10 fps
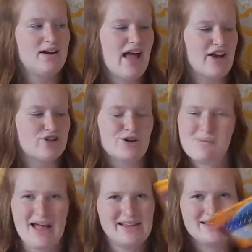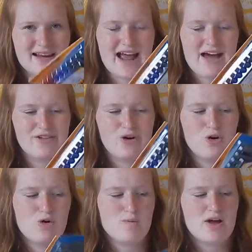extra pens that I have at
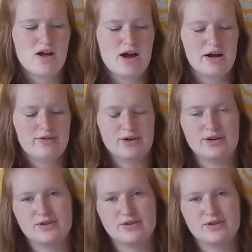home for